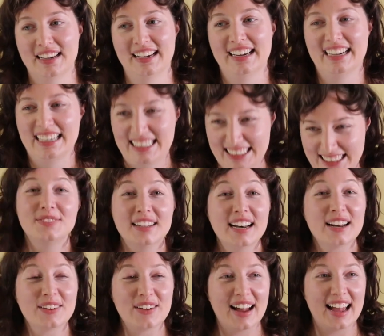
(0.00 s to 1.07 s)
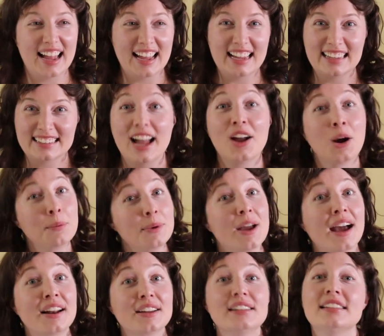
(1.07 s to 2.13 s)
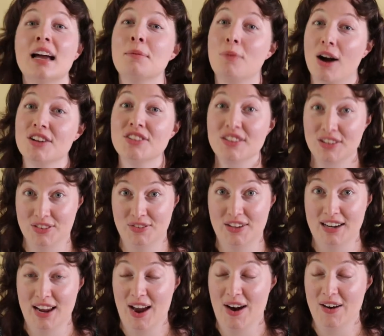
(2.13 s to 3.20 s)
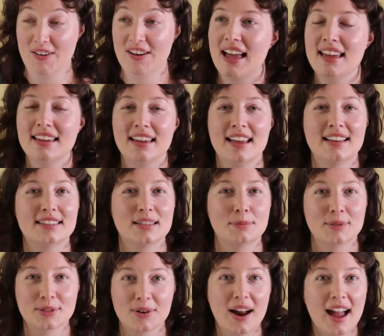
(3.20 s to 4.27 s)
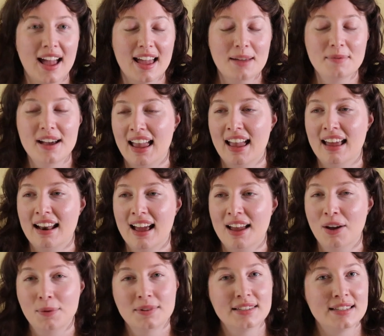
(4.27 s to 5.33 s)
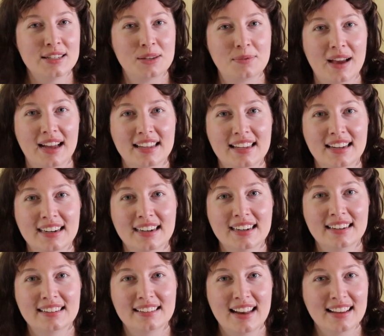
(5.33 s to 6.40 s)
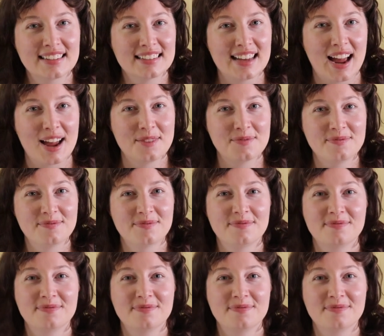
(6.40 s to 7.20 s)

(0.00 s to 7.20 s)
but anyway, I hope you had a good time watching this video. Like and subscribe, and I hope to see you back here next time.